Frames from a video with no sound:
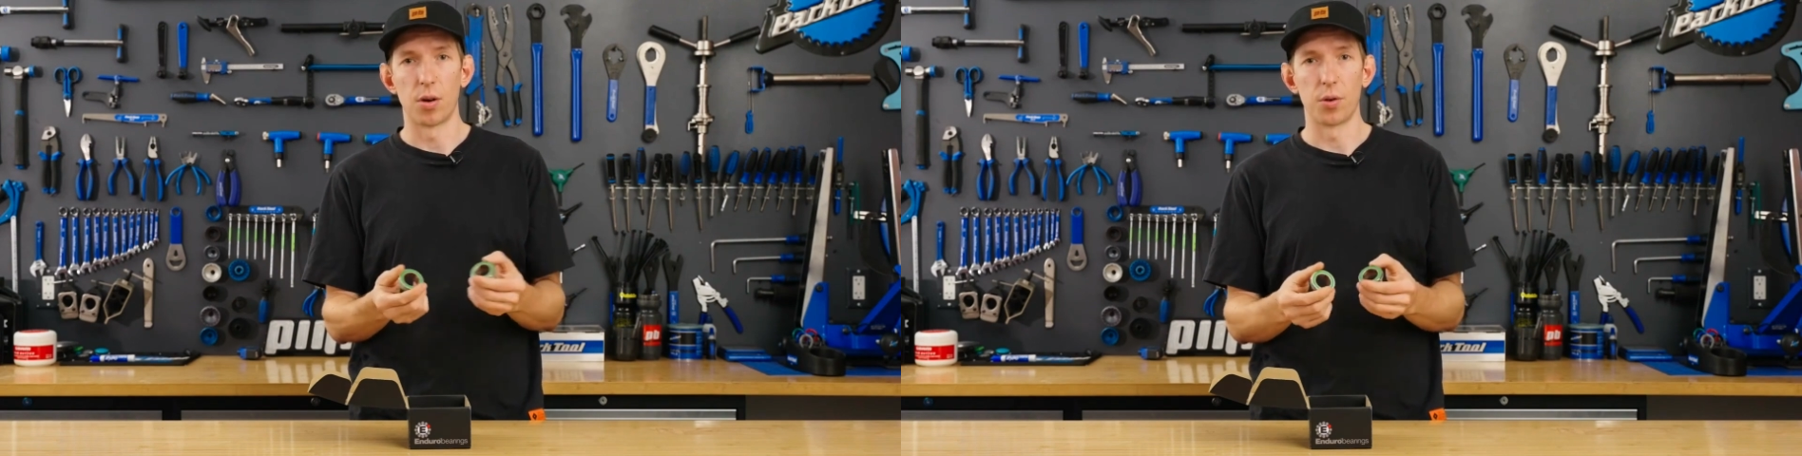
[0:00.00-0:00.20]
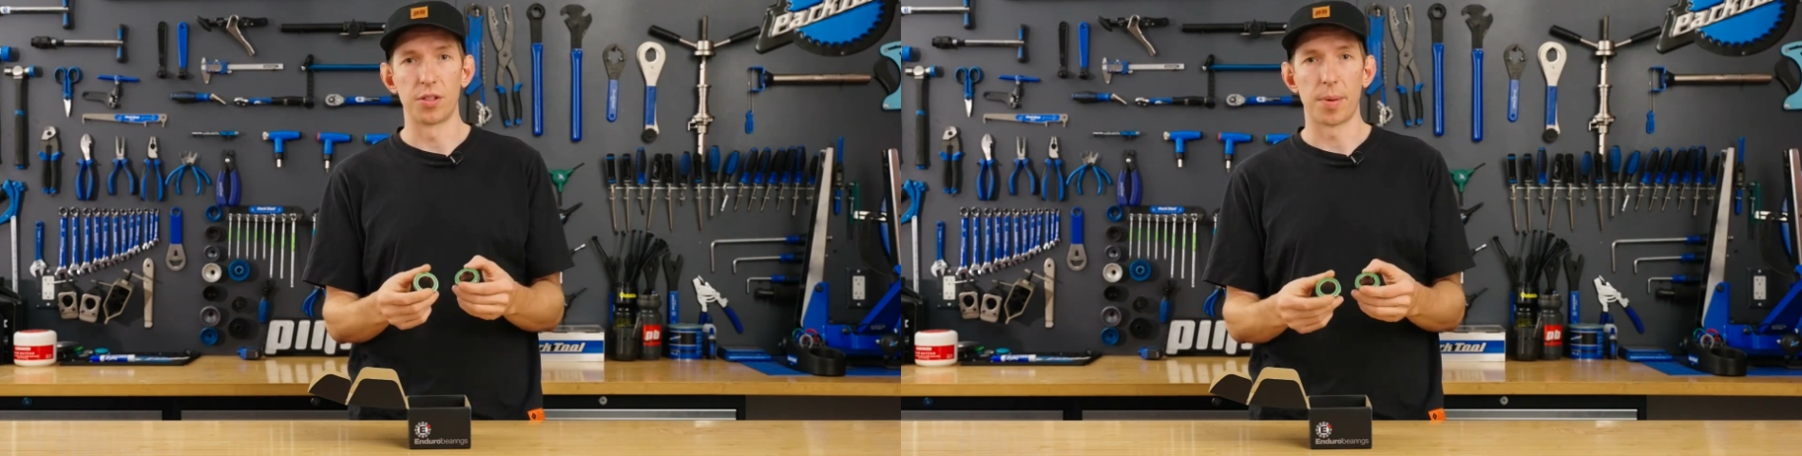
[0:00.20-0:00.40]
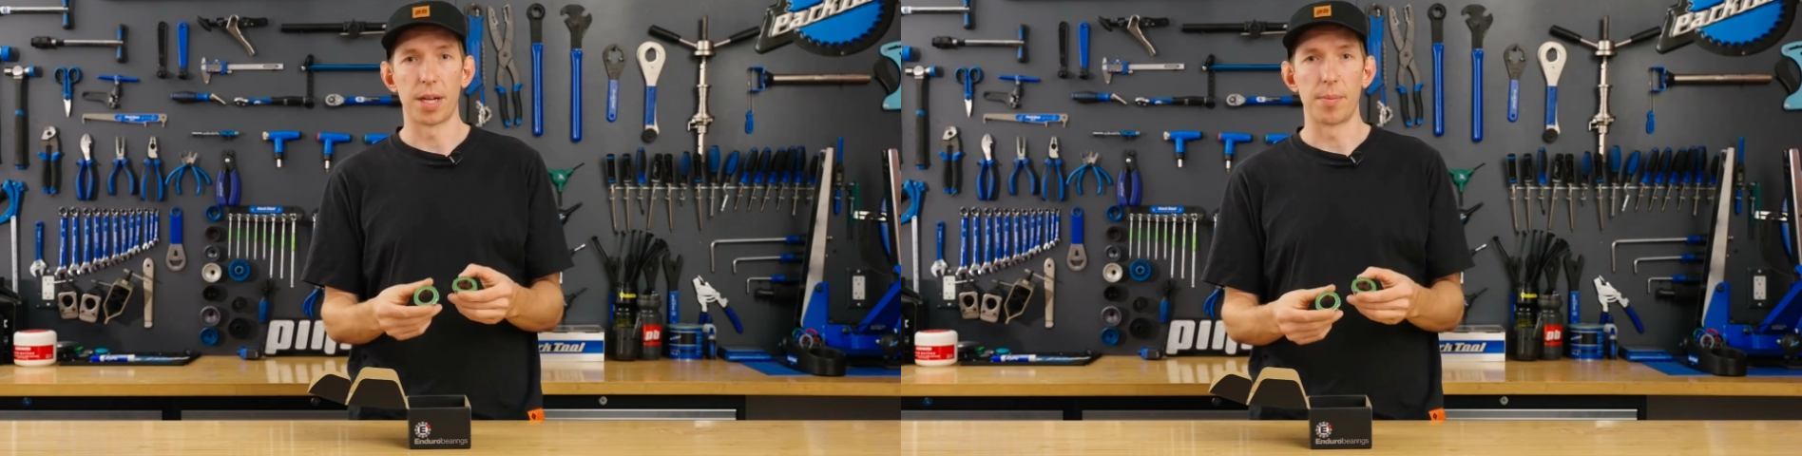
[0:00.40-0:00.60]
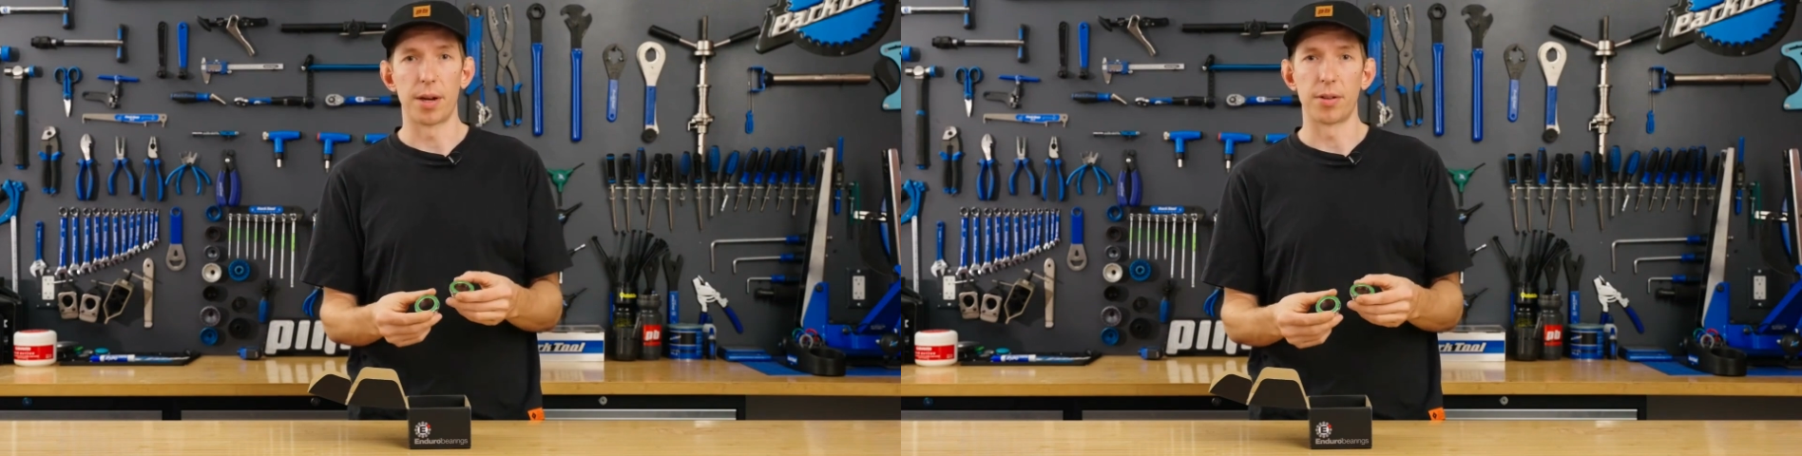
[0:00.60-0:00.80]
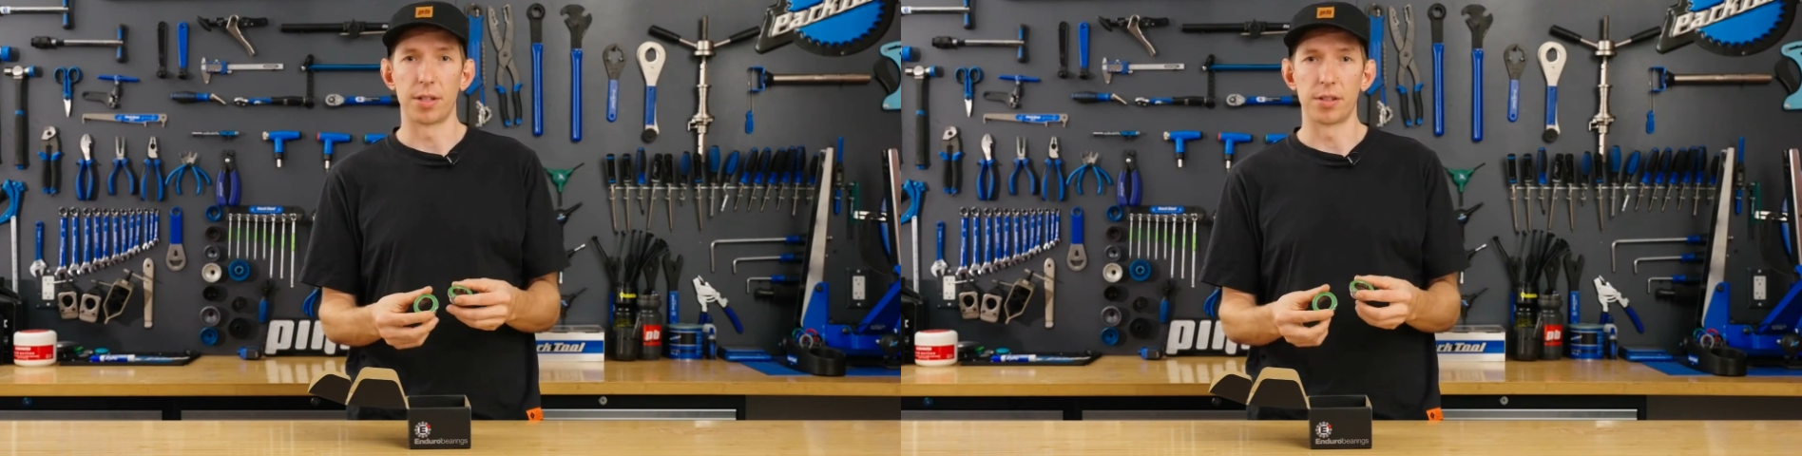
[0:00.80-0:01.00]
holds up any
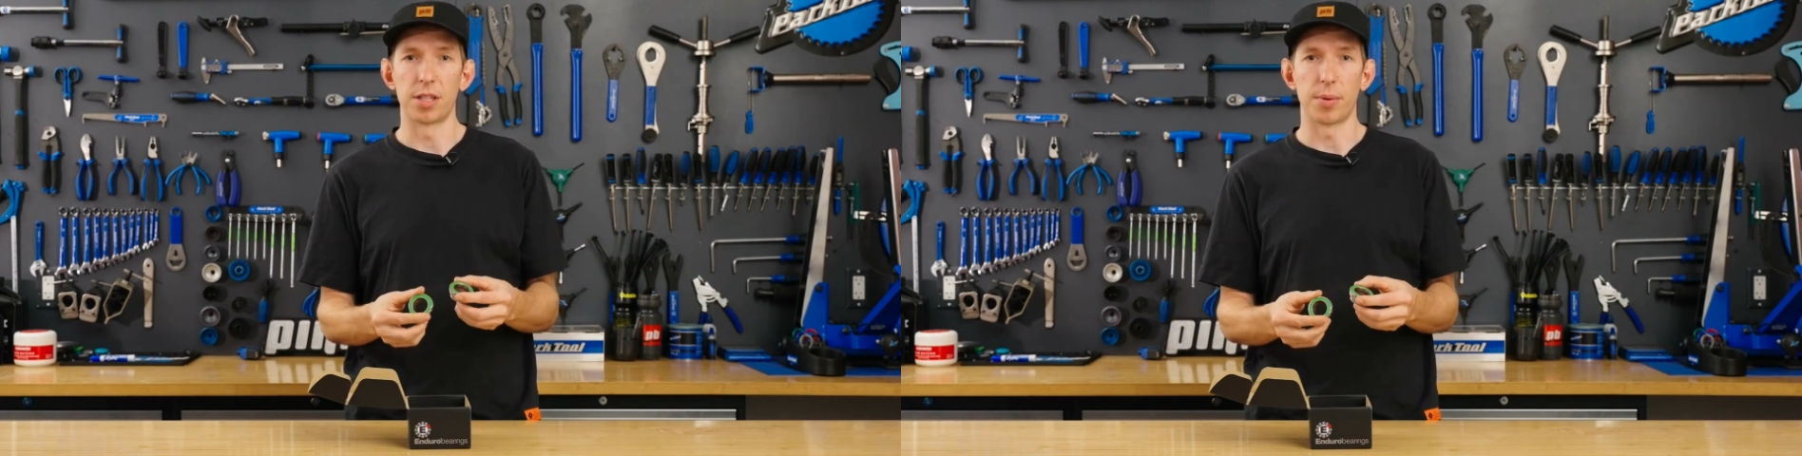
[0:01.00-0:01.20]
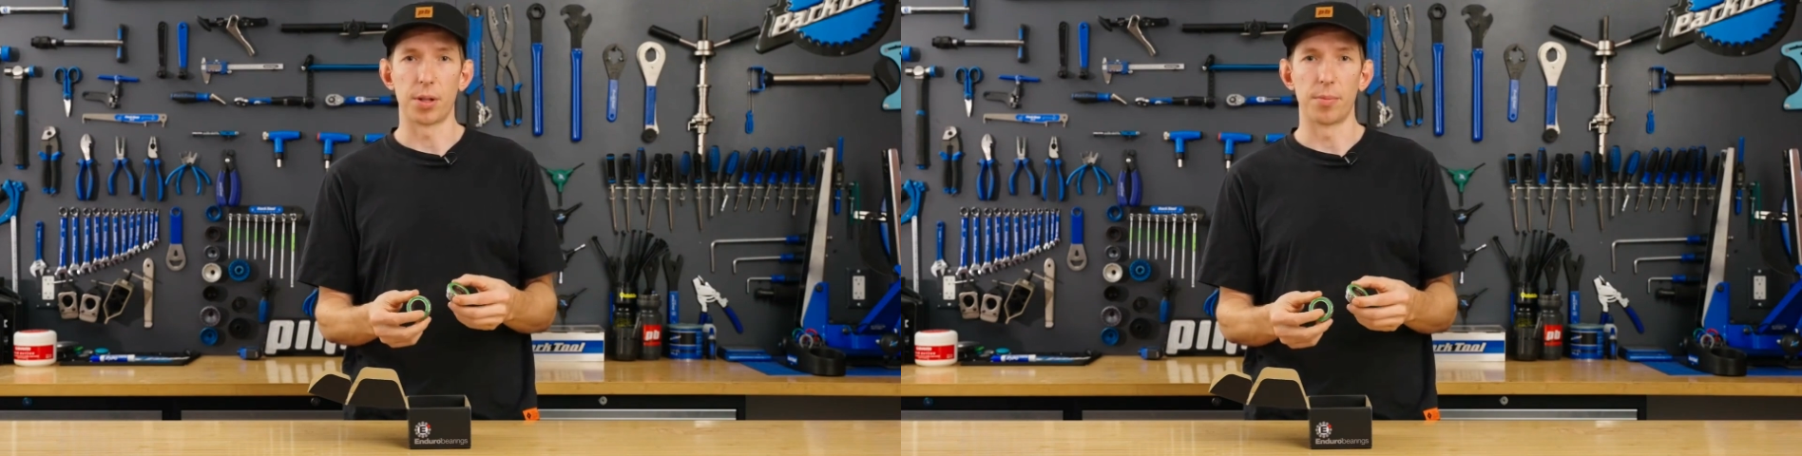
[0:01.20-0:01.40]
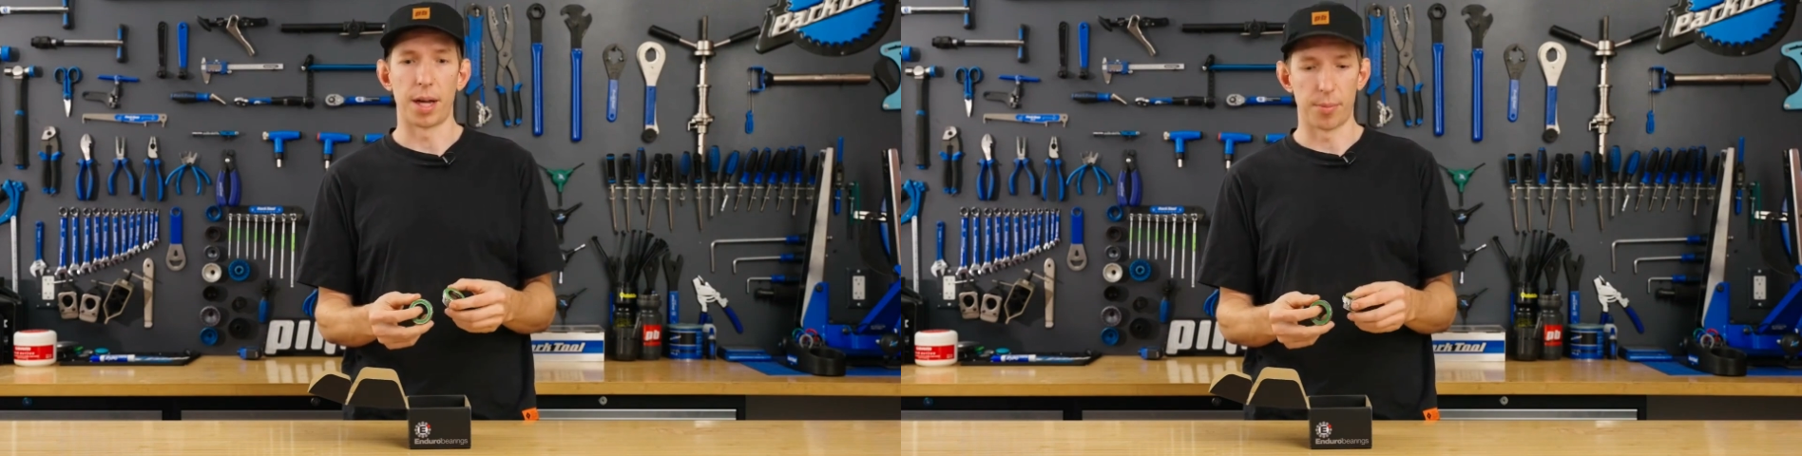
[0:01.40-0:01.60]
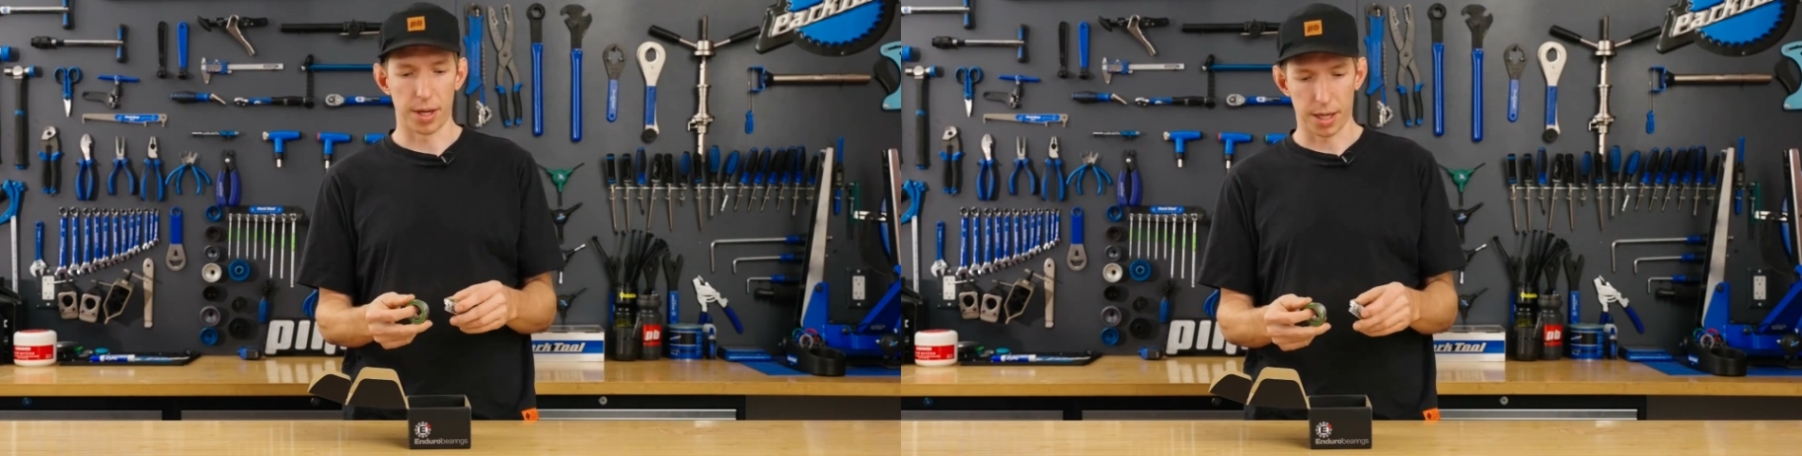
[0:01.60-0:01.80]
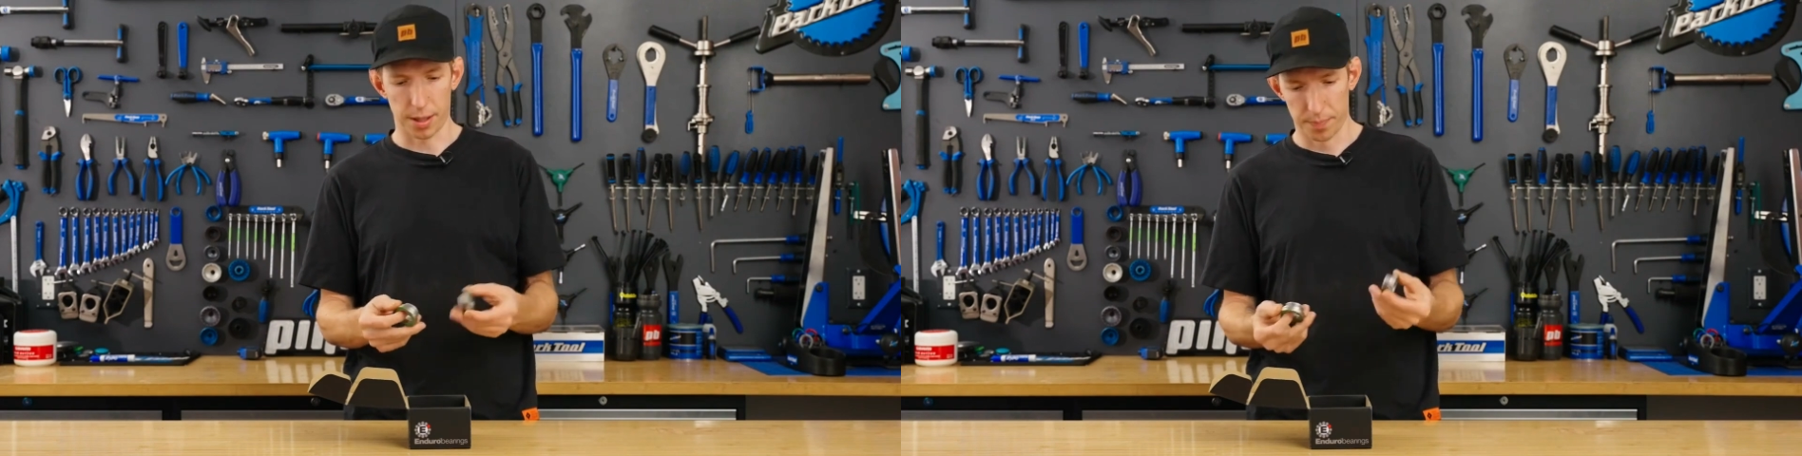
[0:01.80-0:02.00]
better than your typical bottom
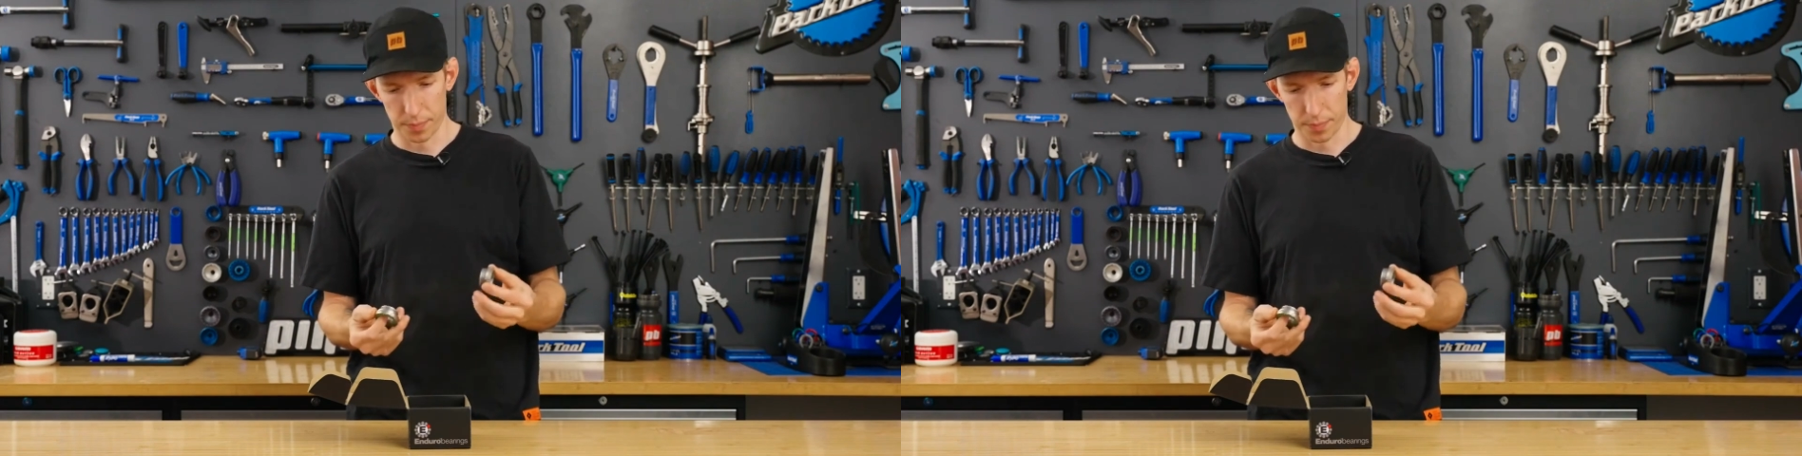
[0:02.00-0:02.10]
bracket.